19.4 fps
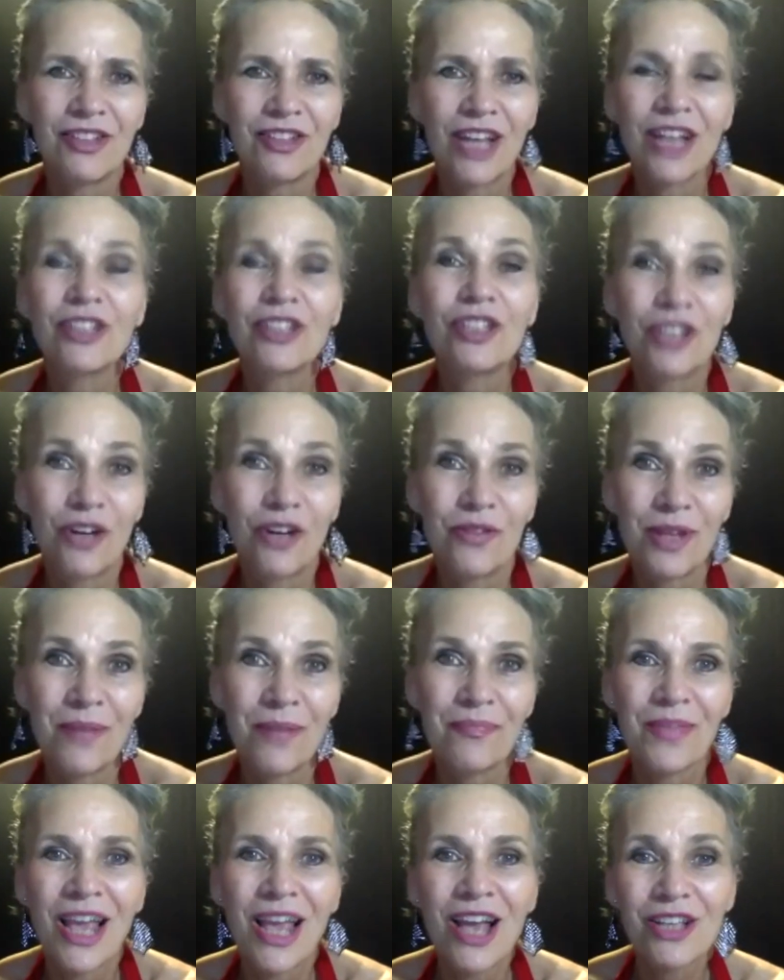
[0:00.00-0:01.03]
and show them.
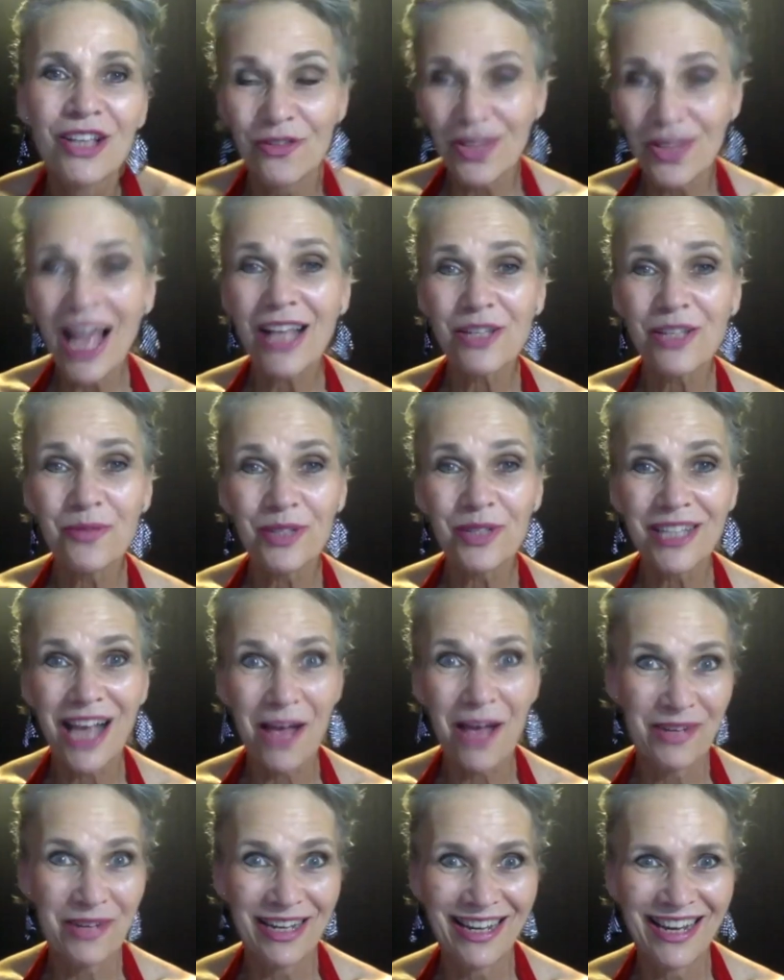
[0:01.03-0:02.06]
So that's what's
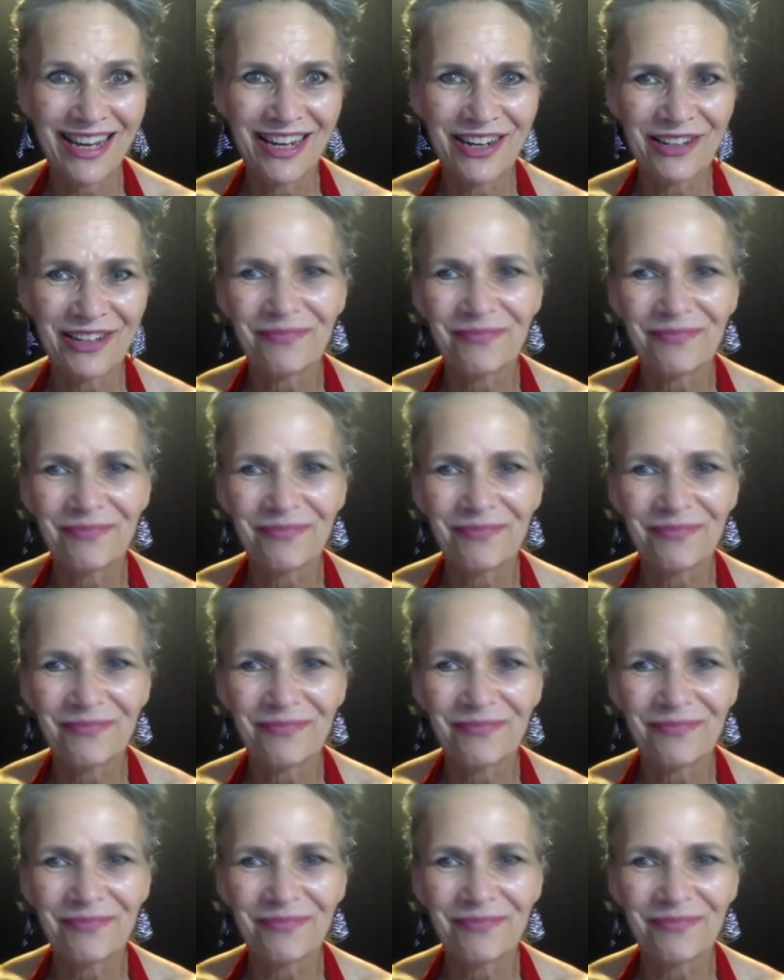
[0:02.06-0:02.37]
happening here.